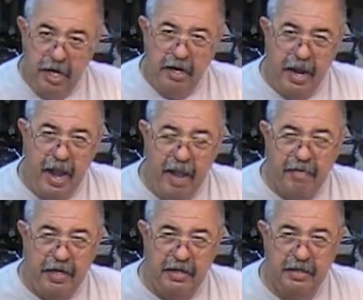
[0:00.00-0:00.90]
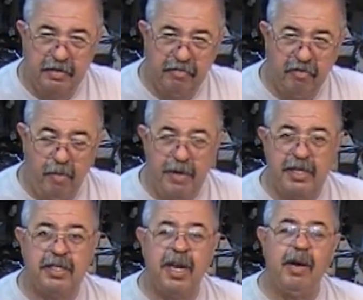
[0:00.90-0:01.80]
there you have it. From a
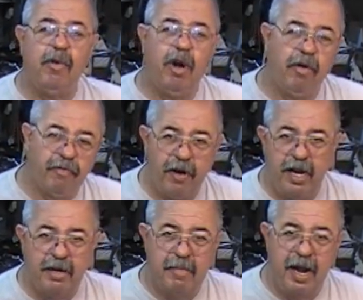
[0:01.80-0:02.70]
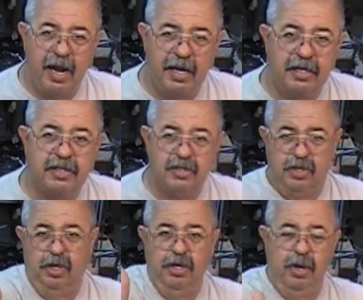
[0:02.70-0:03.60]
dear old friend of mine
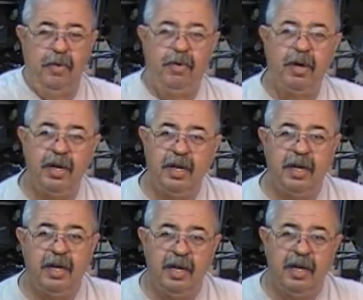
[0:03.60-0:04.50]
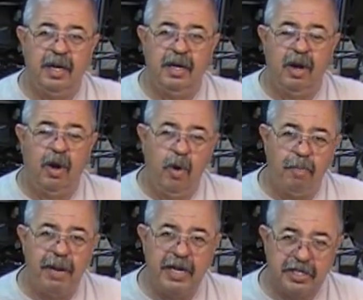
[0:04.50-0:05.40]
to you.
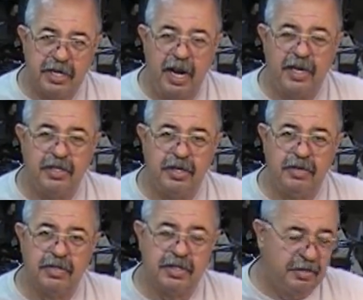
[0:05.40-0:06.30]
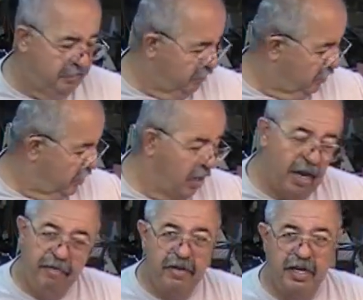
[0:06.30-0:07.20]
OB Shine Juice.
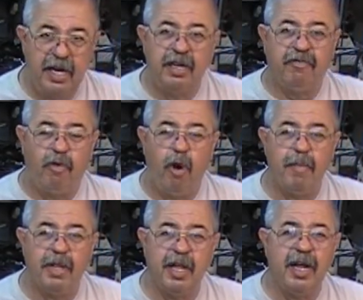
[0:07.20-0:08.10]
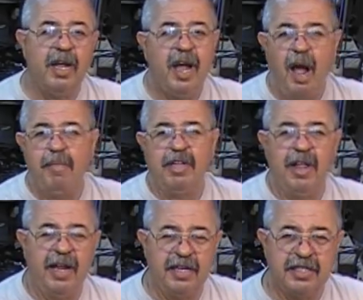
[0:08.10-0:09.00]
If you need the formula, I'll be
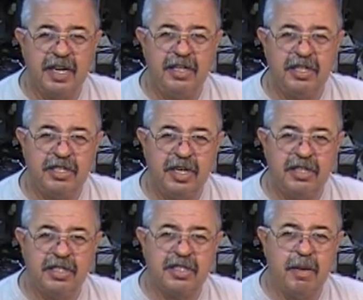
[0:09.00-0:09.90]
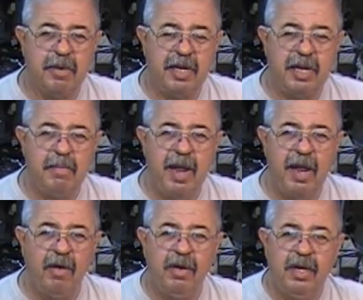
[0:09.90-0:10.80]
glad to send you a sheet. Just send me an
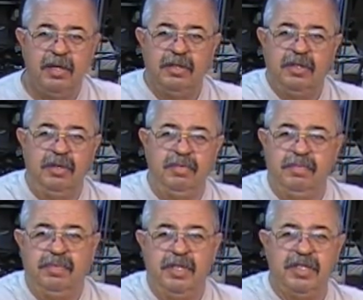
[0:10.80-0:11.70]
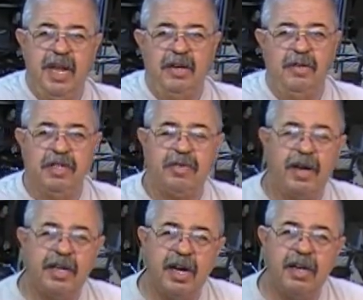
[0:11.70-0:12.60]
email to this address
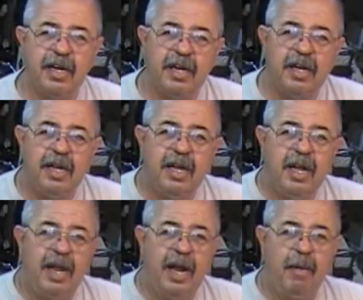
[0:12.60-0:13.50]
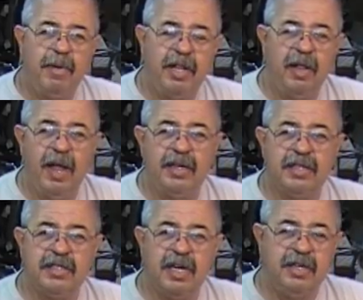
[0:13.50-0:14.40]
right down here, and I'll be glad
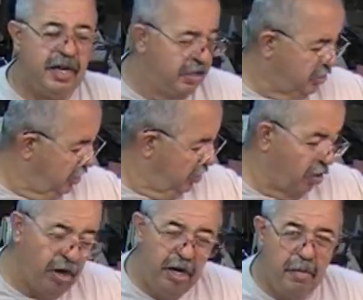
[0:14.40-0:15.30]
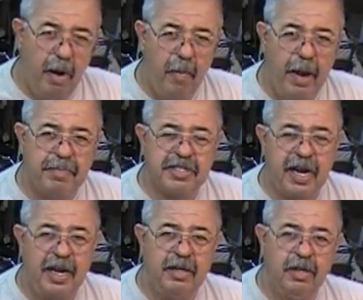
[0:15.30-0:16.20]
to send you that sheet. Or go to my
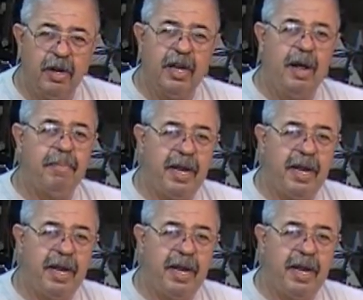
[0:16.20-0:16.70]
website and look it up,